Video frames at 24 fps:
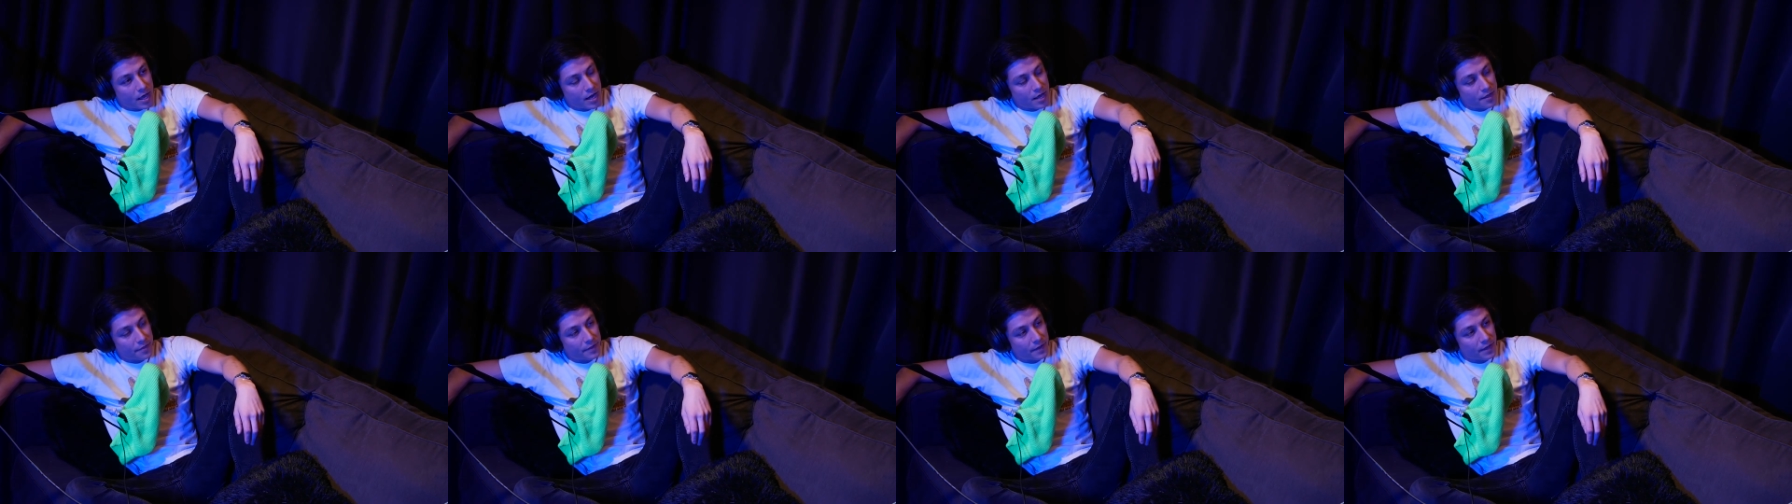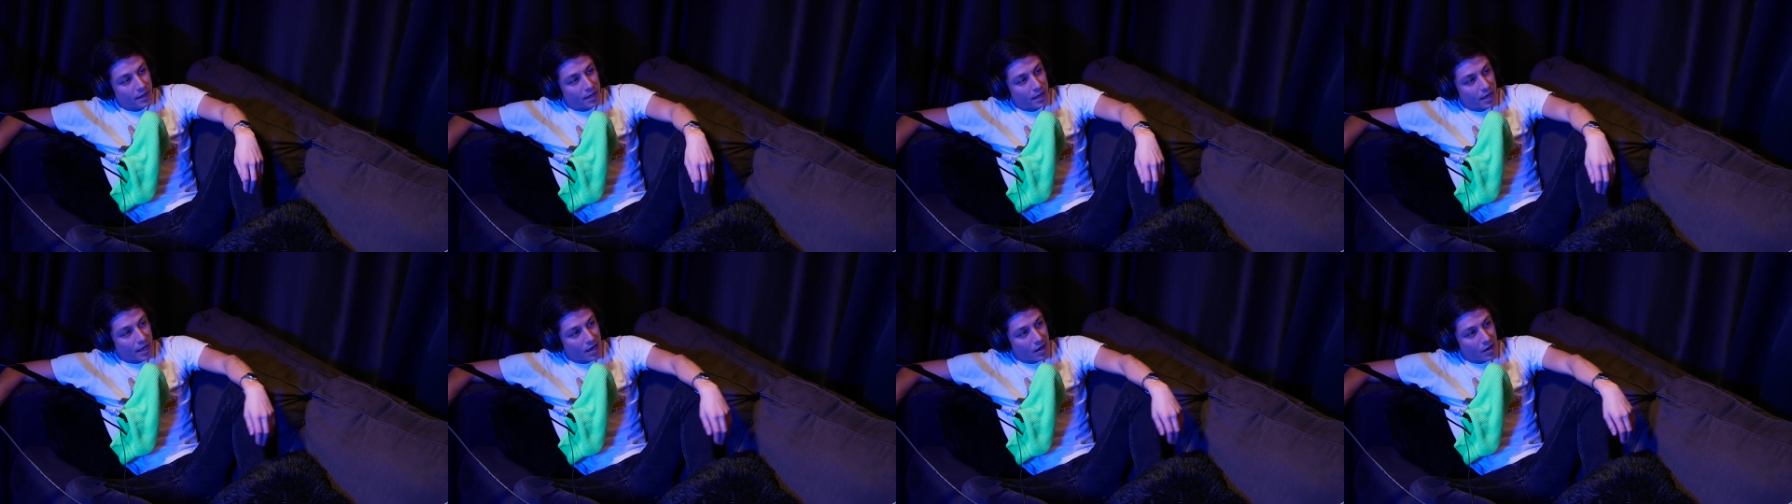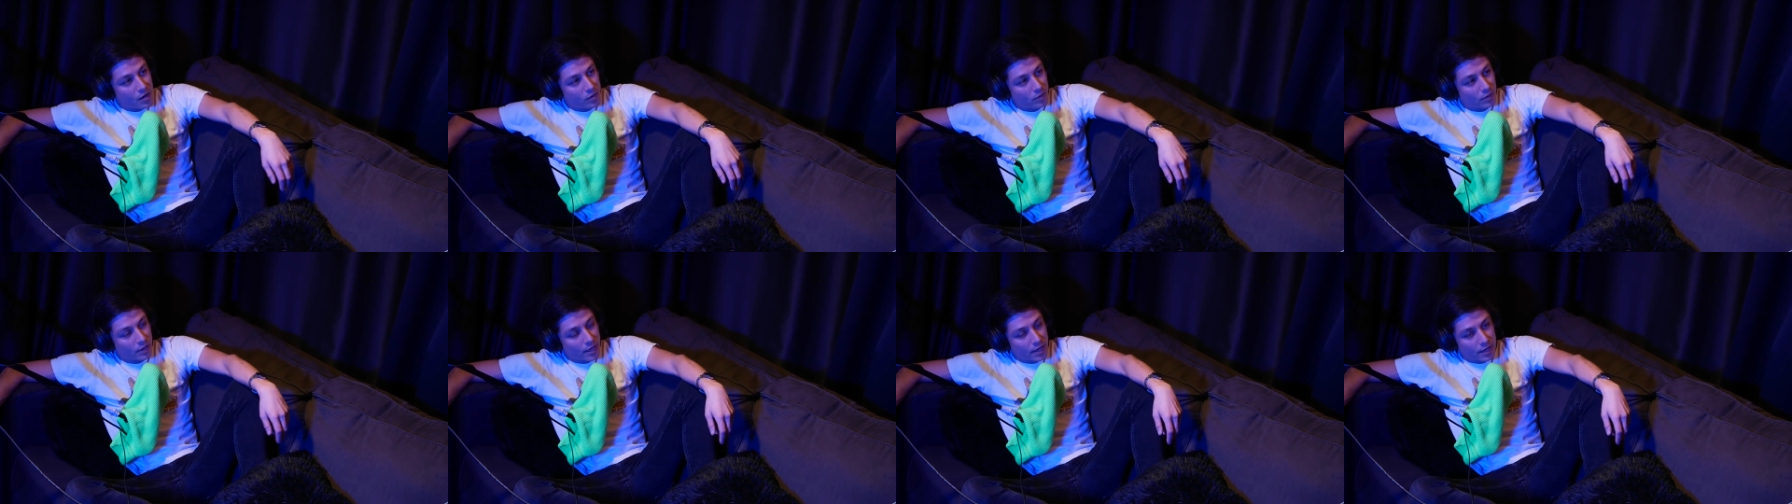I think
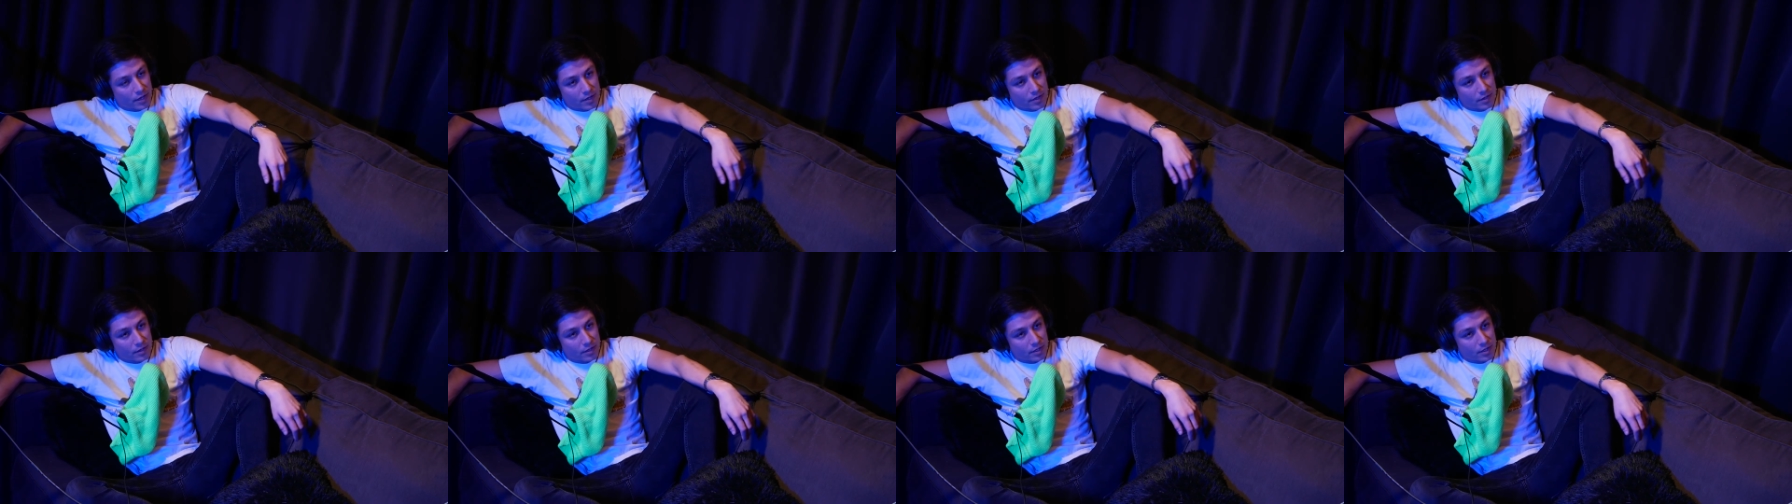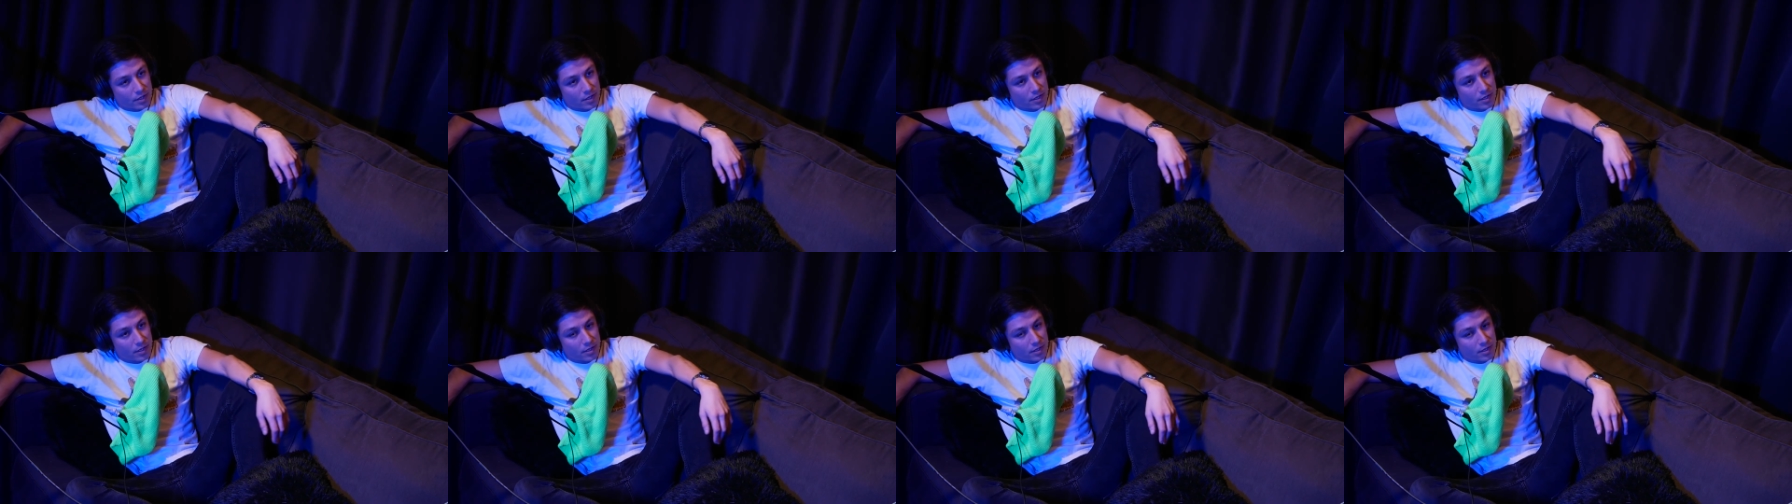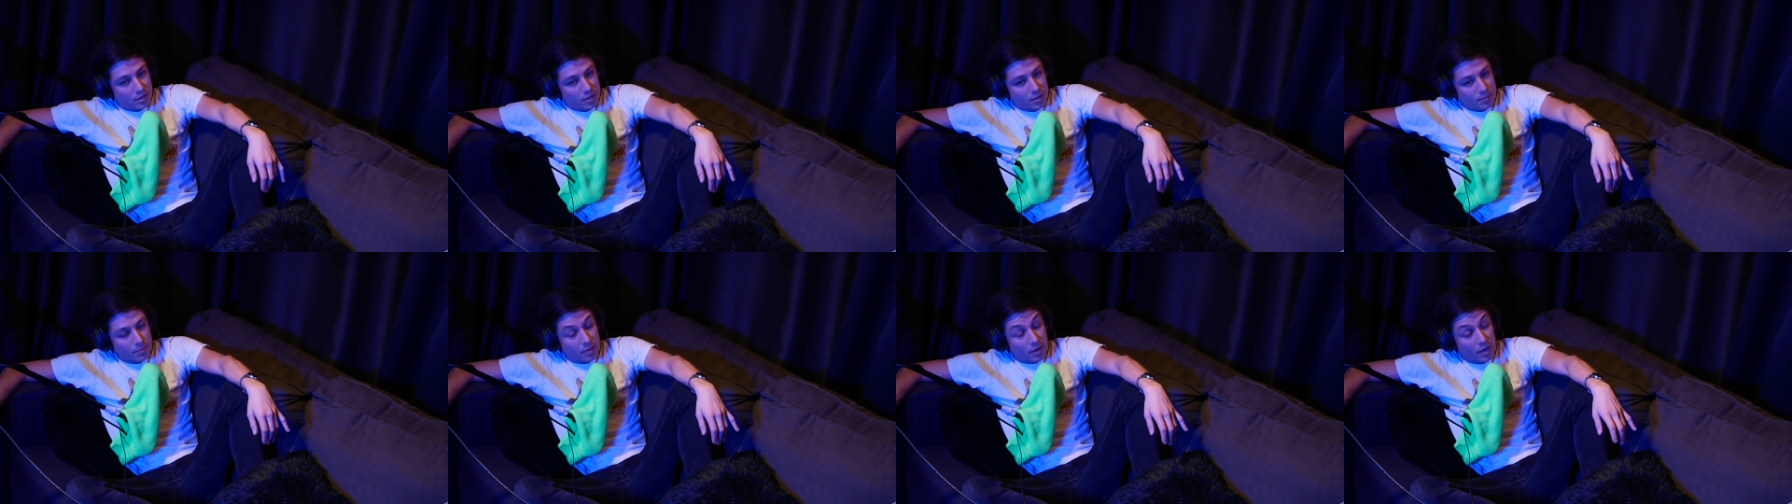how like the
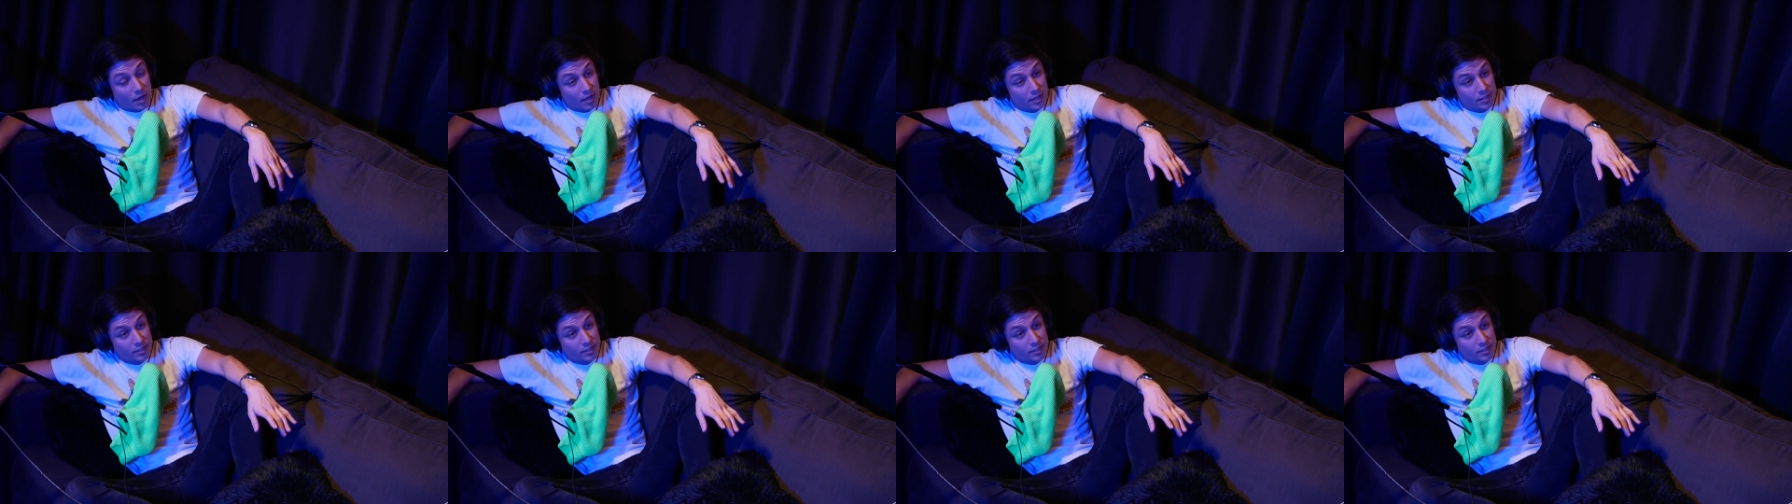the punk